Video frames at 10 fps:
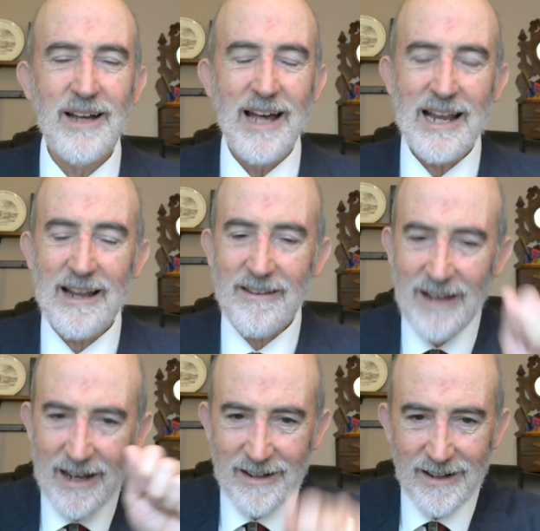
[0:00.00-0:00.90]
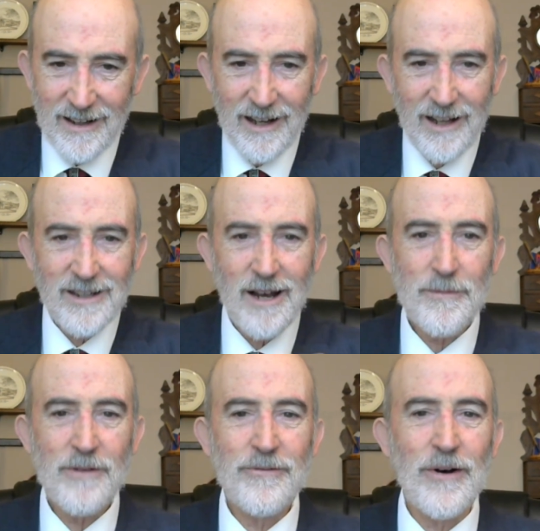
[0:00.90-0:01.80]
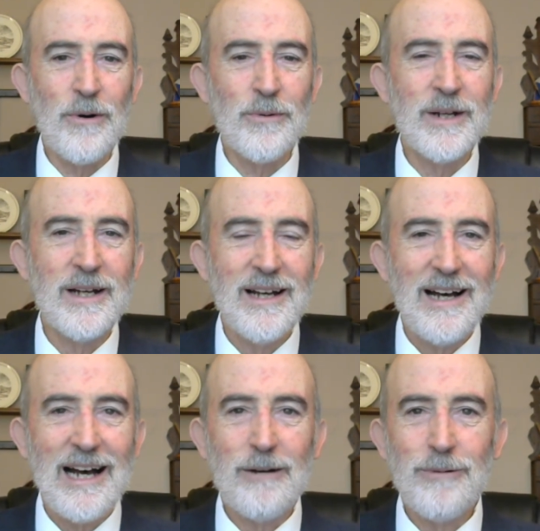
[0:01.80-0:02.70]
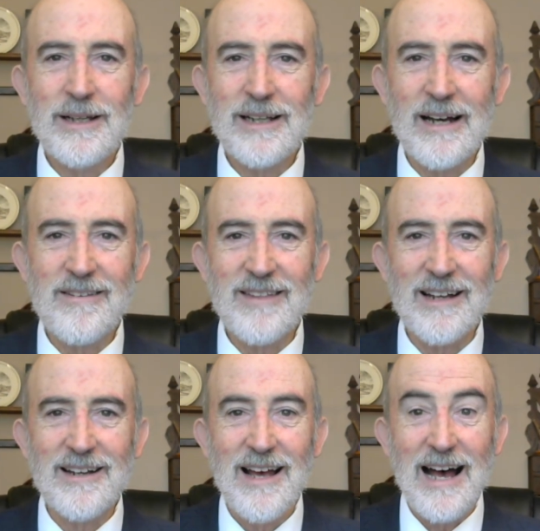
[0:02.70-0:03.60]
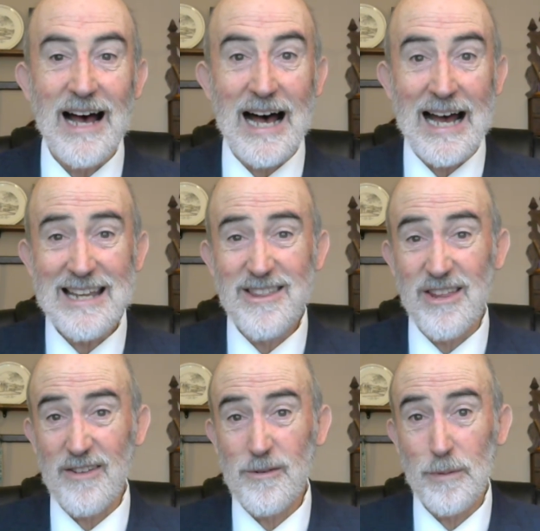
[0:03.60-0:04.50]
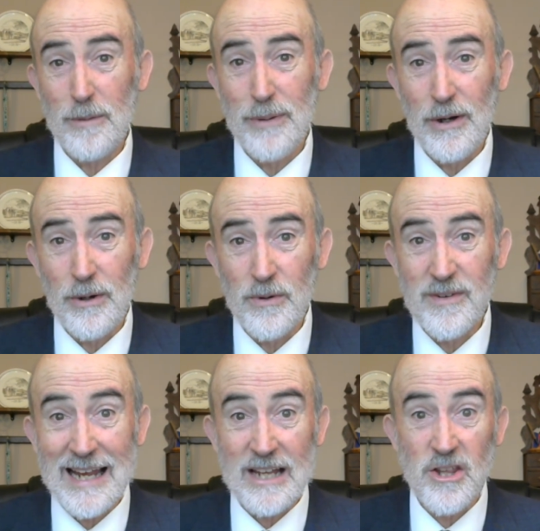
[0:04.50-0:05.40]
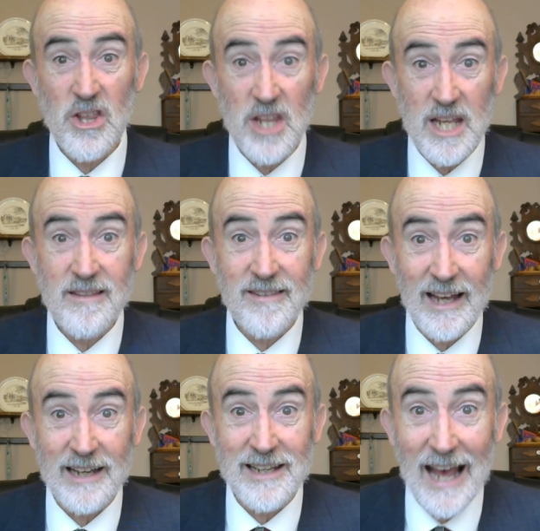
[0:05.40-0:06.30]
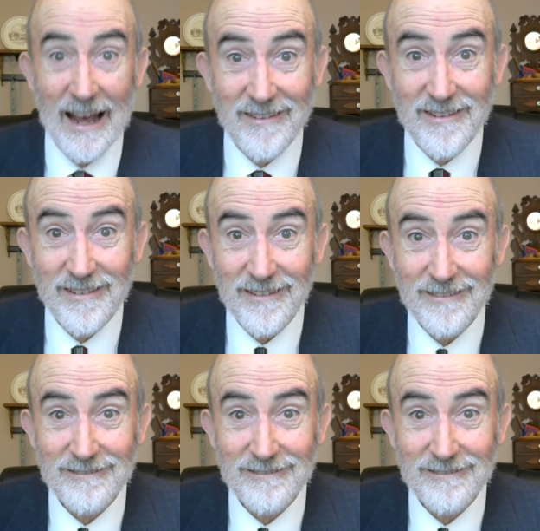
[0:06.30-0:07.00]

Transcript: And as I hung up the phone, I realized that I'd just proposed and she'd said yes.